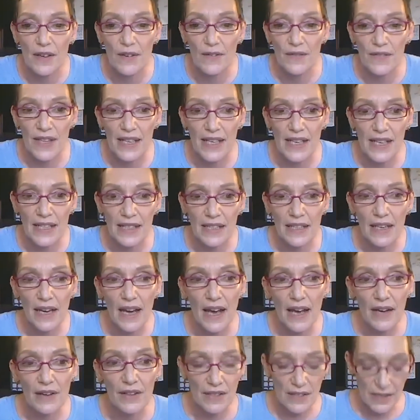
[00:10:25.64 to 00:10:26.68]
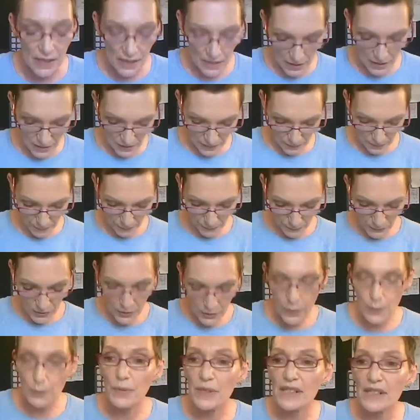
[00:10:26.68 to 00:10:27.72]
of the encounter.
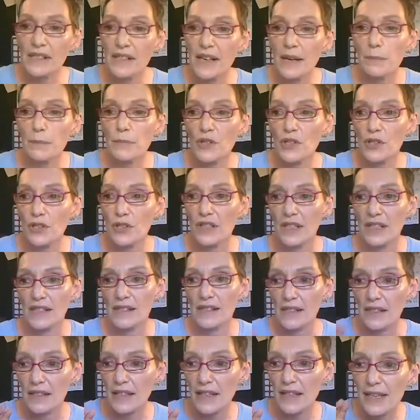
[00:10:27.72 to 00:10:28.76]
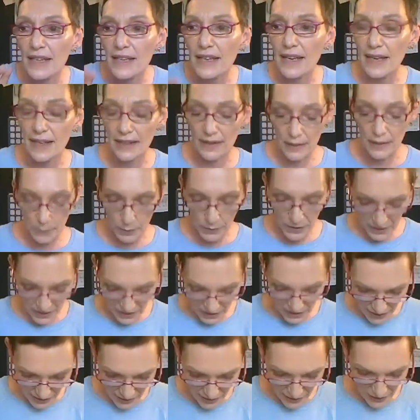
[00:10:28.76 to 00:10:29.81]
So perception is a key element
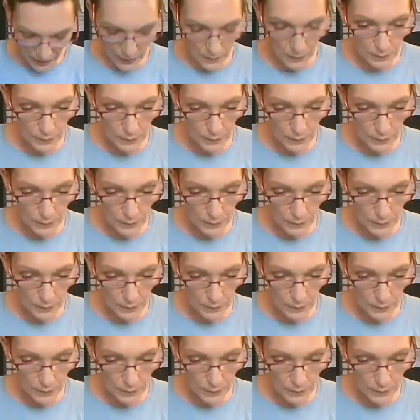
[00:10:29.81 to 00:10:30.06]
here.